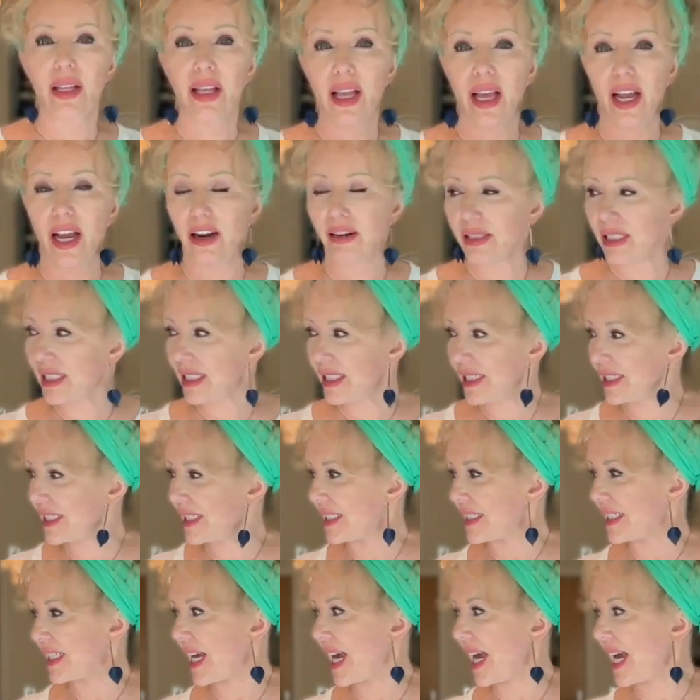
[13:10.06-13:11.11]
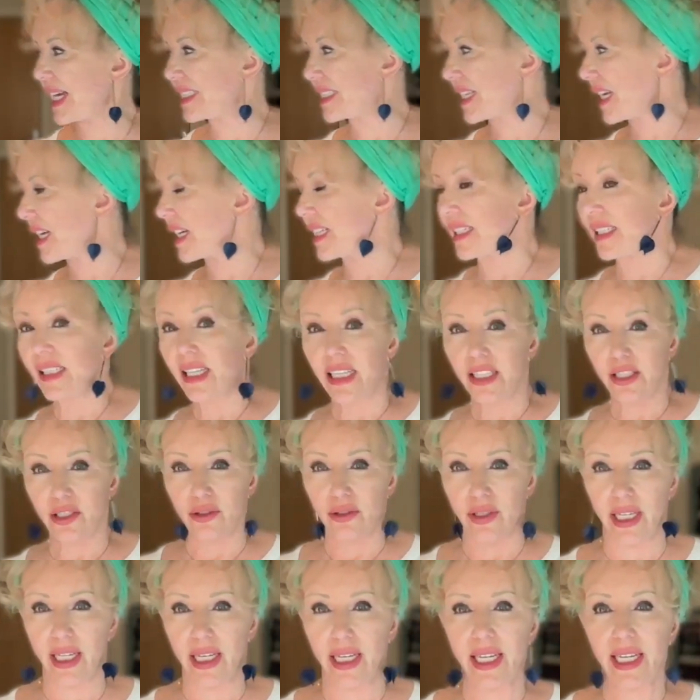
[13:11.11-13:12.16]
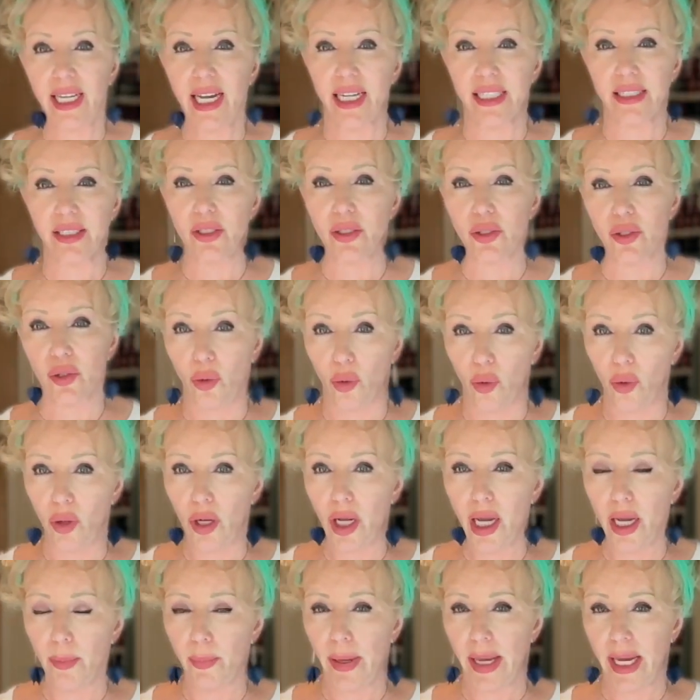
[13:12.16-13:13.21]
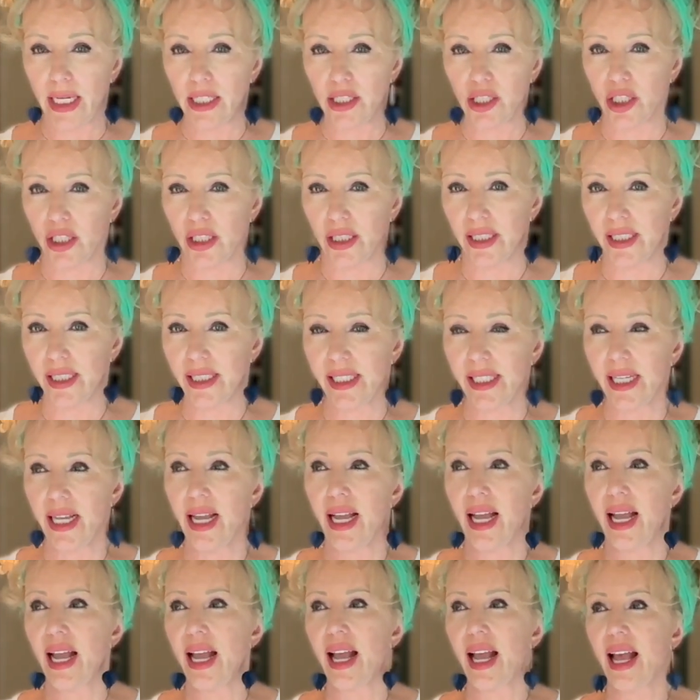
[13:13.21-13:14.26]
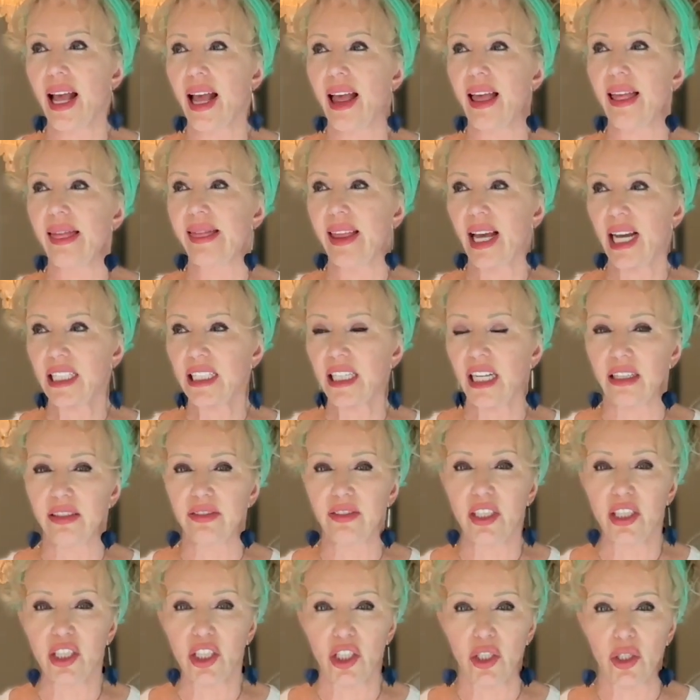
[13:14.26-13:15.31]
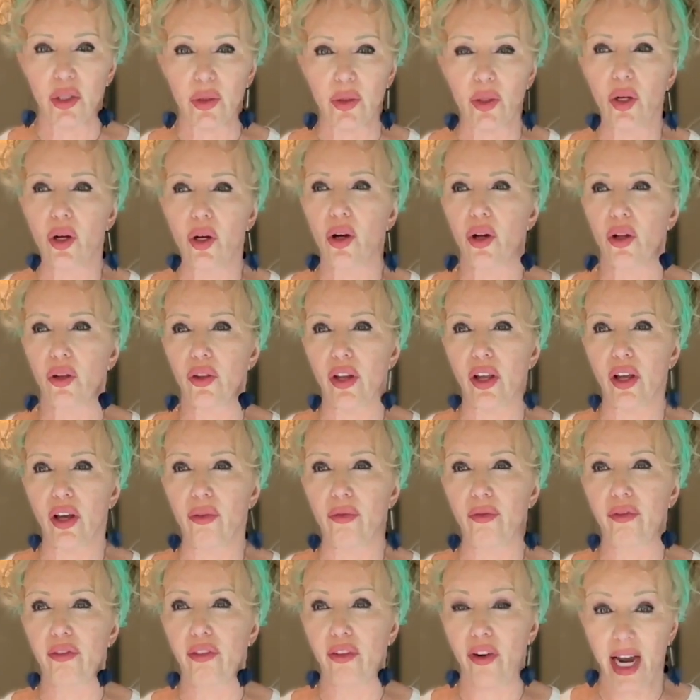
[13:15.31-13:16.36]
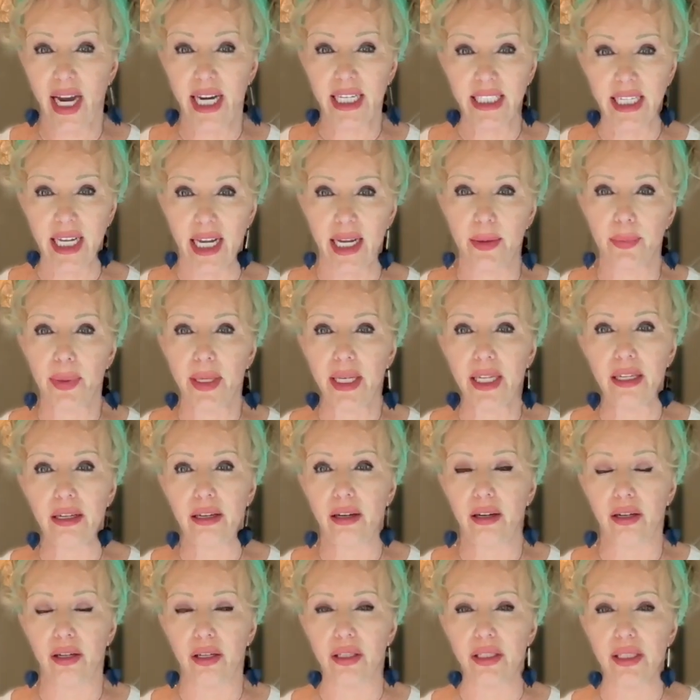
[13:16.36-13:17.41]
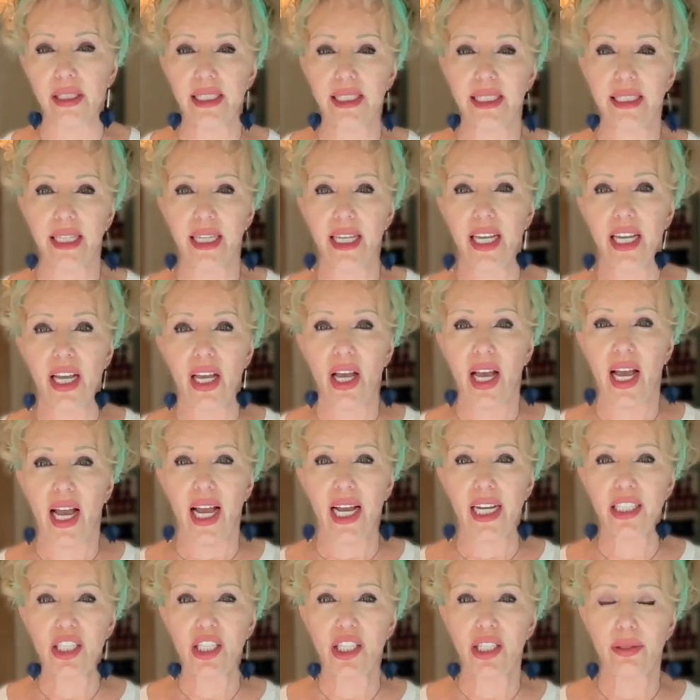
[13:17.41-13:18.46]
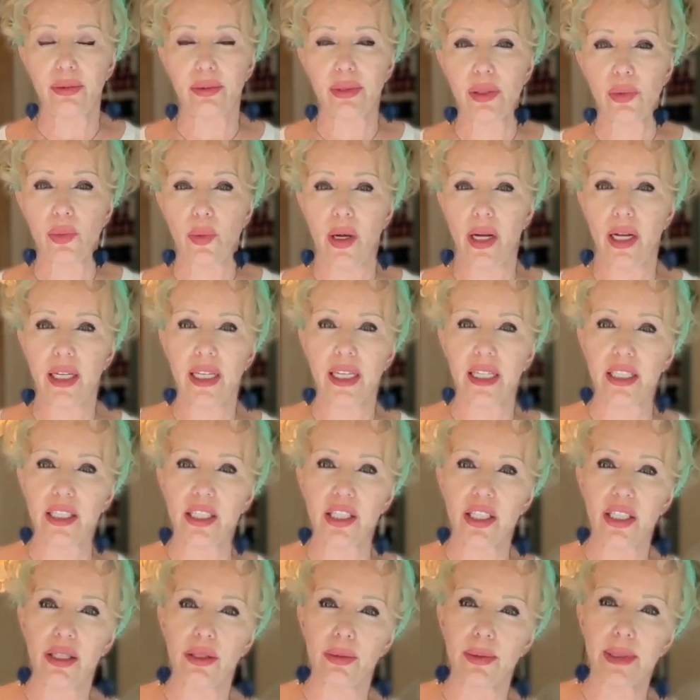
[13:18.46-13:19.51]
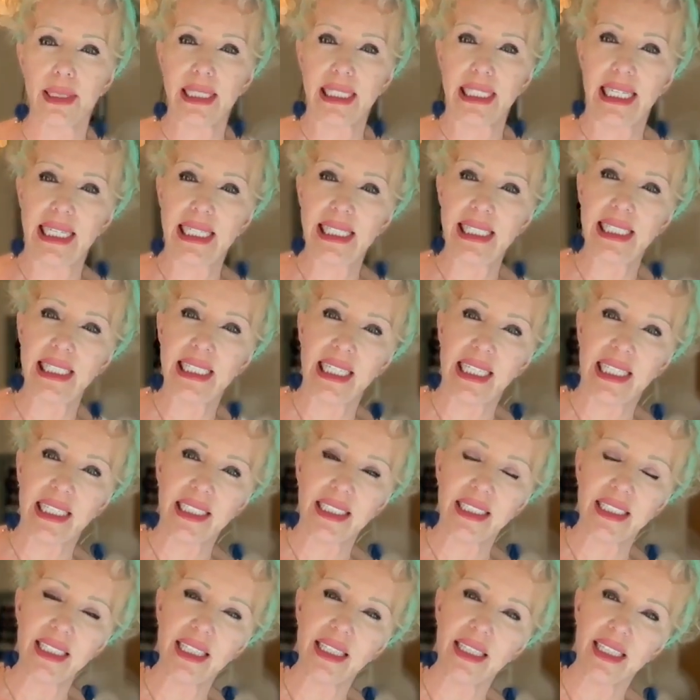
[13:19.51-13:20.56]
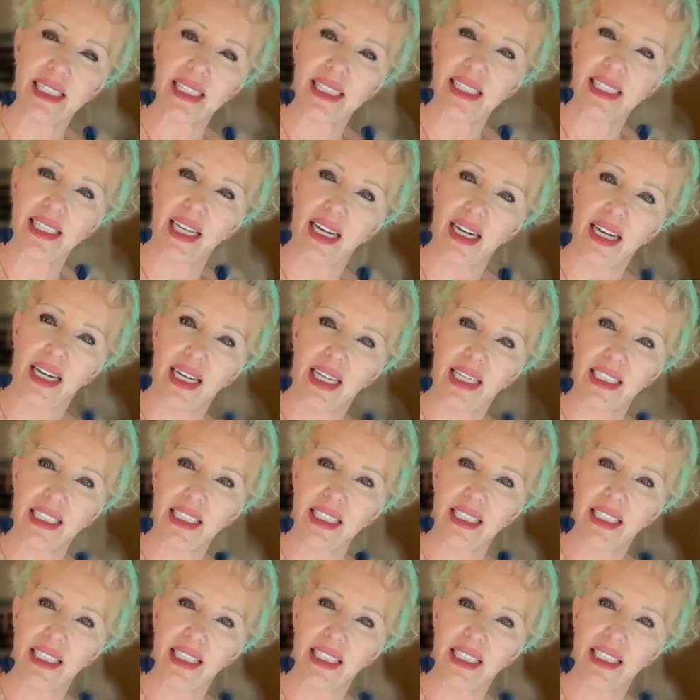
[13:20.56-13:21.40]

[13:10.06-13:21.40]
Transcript: her assistant at her surgery cancelled all her patients that afternoon on the Friday because as she was working, she was listening to the side,